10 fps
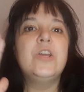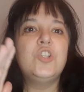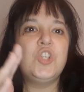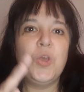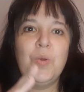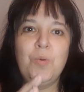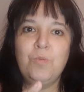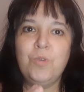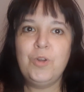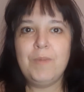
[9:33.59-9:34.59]
to
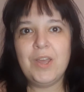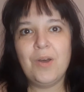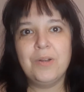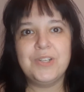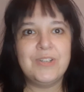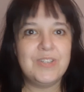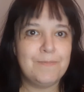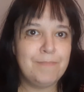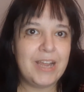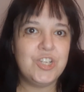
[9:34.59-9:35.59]
Rumour Godden's
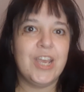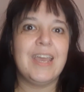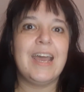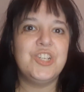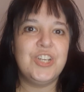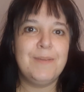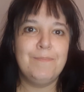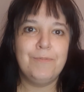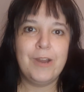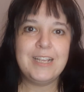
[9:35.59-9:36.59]
magic as she
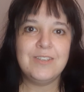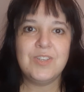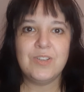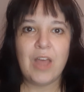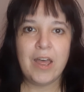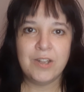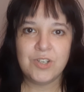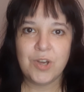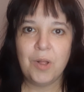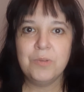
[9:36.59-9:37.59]
brings her
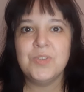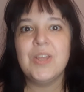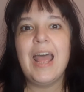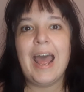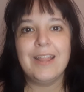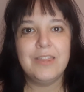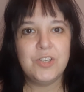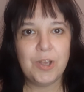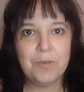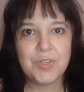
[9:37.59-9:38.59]
dolls and
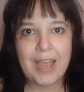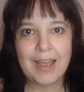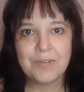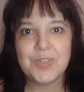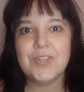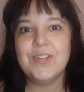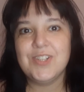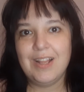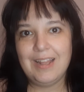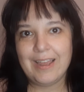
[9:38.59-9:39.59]
the doll's house
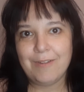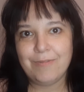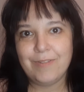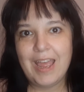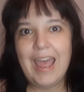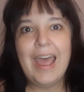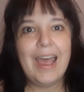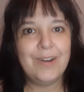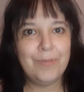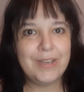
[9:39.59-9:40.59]
to life.
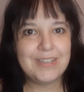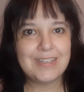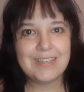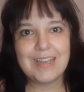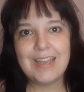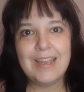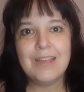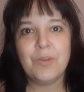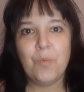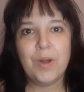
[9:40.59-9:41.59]
And we see
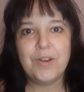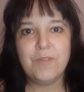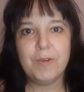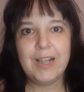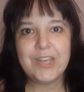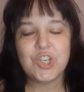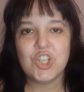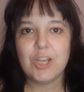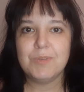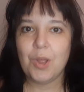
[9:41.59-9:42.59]
the wonderful
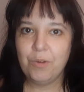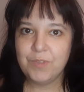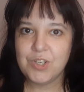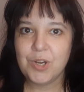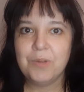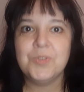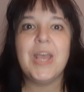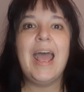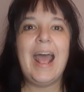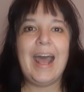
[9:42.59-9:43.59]
relationships of the dolls
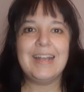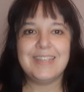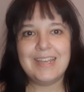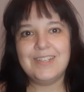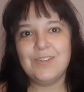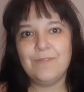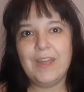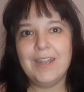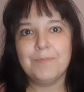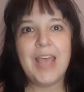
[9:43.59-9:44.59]
as it
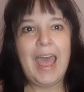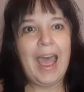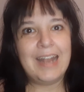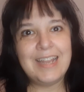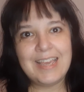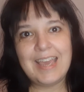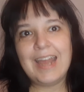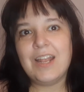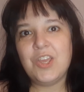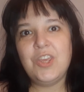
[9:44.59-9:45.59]
develops. And
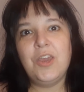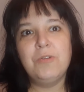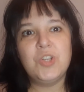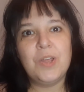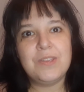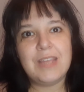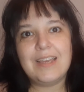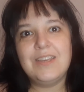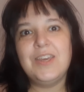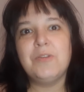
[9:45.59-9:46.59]
again, a huge
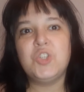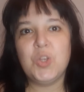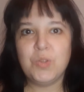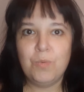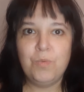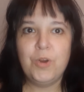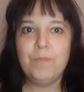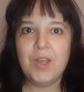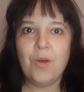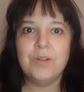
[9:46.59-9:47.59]
thank you to the
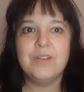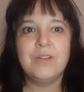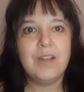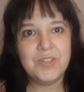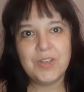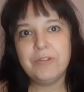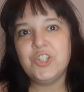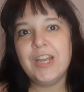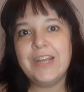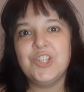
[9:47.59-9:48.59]
Rumour Godden
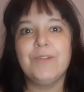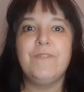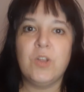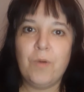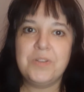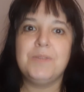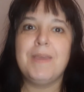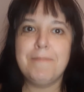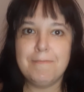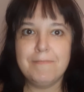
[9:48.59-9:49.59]
Association for granting
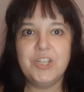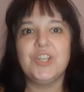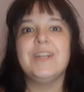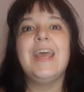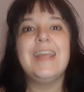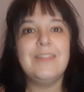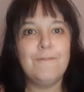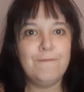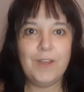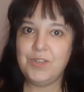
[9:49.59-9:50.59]
me permission in
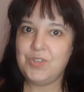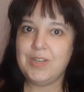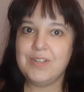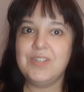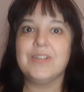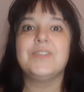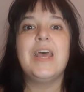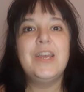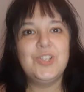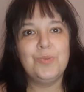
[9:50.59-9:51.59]
the first instance
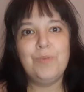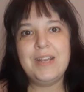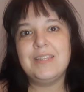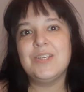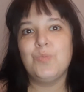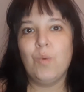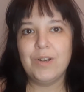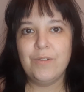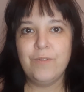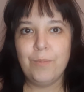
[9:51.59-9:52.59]
to read this
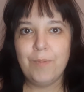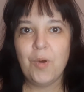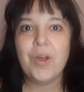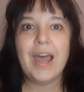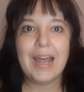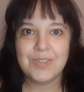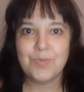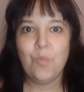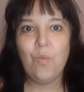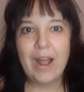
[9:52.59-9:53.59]
wonderful book
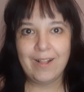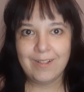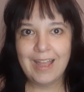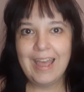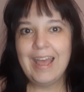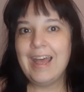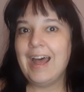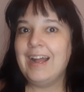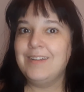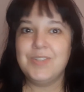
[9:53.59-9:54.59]
as well.
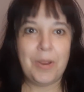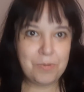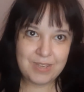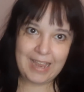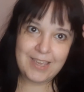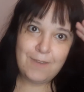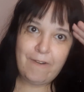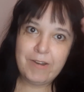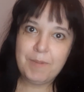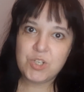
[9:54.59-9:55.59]
So thank you
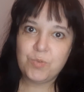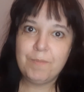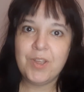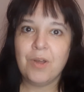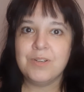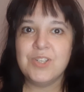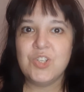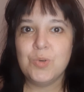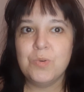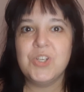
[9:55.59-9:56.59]
very much, Rumour Godden's
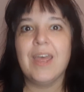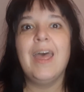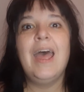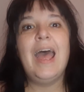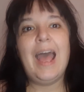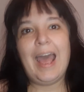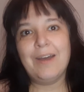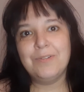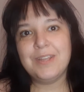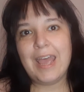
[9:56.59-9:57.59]
daughter
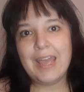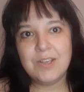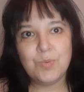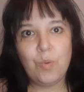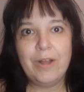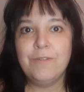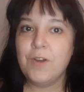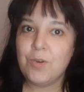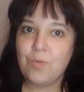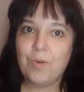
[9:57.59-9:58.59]
out there as well,
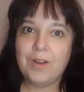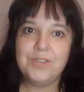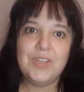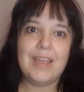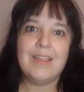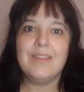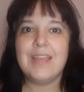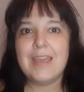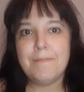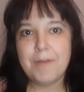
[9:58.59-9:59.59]
for granting
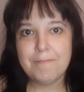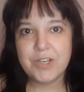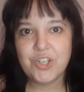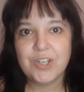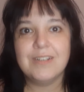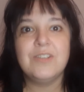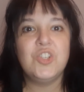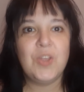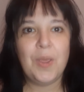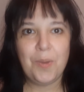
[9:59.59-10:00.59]
the permission
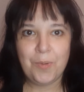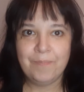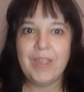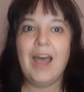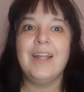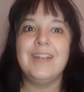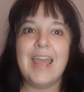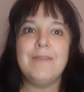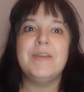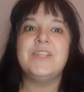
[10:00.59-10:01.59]
too. Her
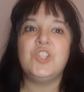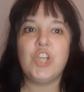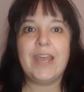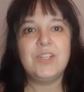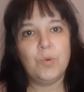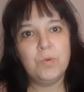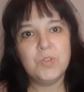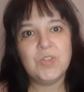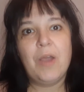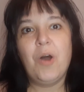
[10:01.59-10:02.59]
name is checked
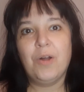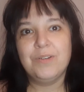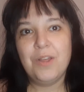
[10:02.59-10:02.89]
also on